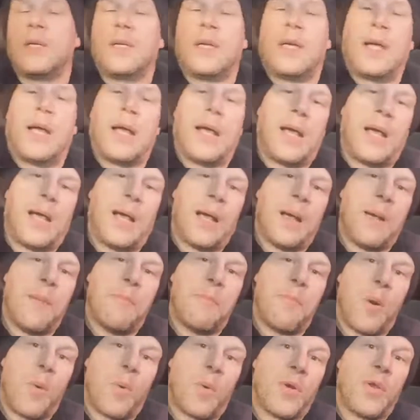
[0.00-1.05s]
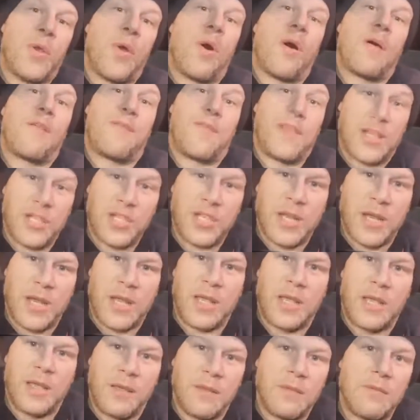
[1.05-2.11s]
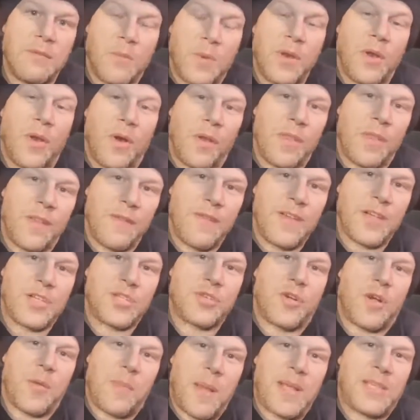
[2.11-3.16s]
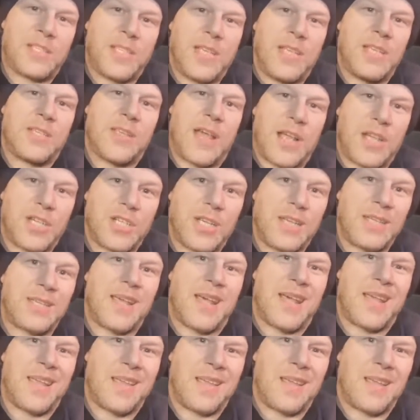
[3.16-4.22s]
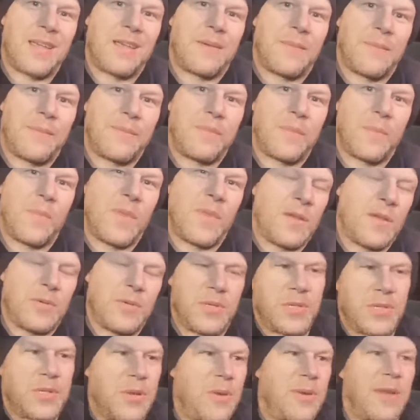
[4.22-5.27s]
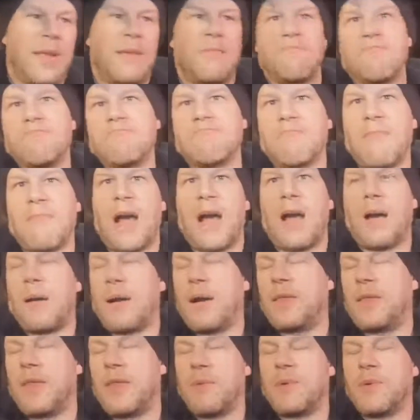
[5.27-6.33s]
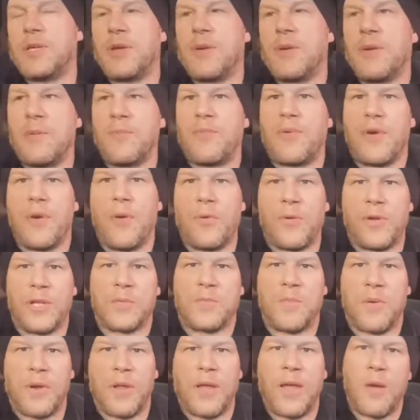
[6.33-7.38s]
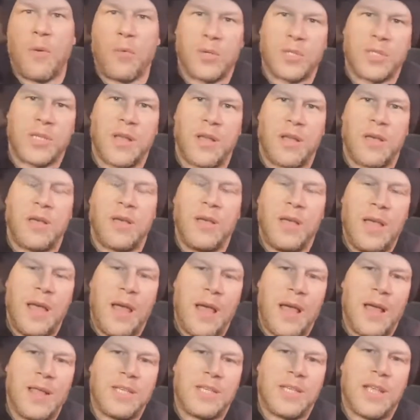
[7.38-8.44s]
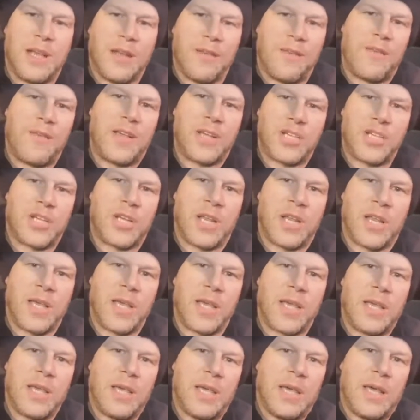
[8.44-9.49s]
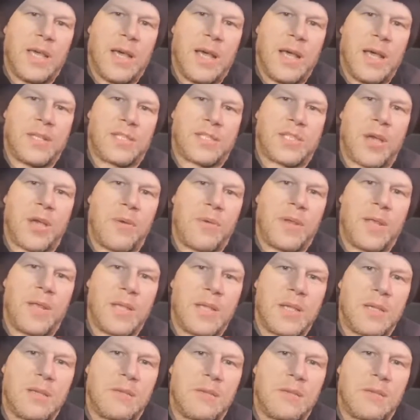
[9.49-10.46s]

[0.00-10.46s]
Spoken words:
but we're not in official capacity to actually take. But they were just doing, they were doing pre-orders, but it wasn't until officially Sony